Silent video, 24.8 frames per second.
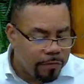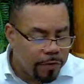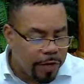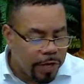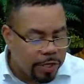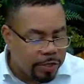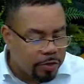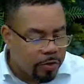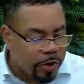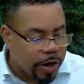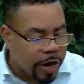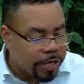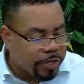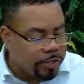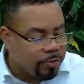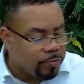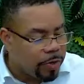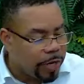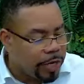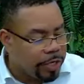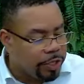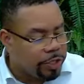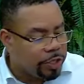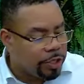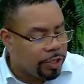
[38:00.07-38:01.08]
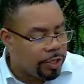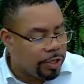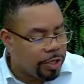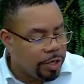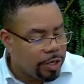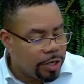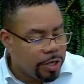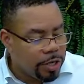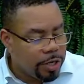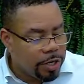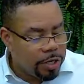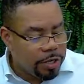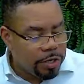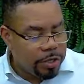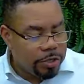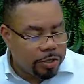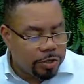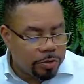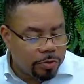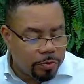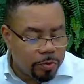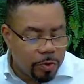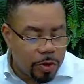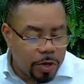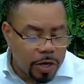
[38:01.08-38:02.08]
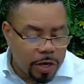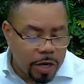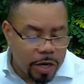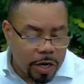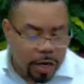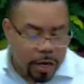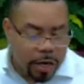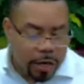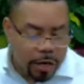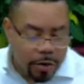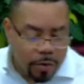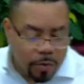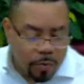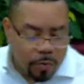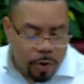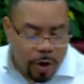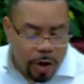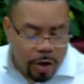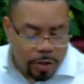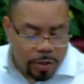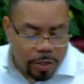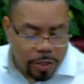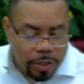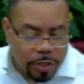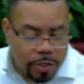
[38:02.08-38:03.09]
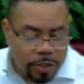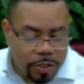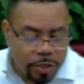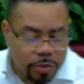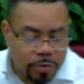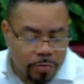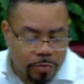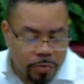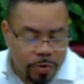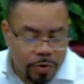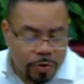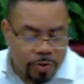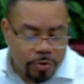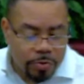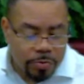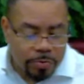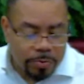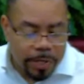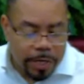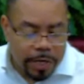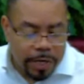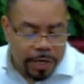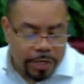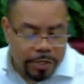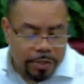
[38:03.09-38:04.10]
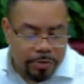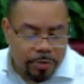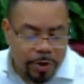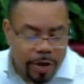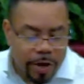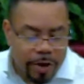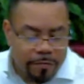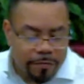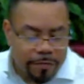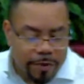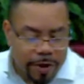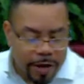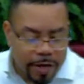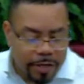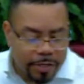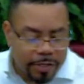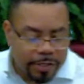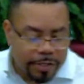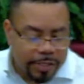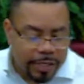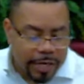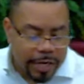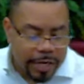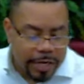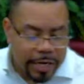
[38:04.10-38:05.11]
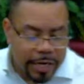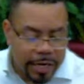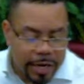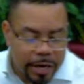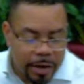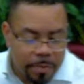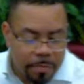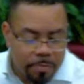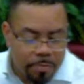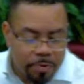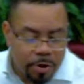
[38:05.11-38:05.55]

his graduation, Juwan walked into the room and his grandfather said to him,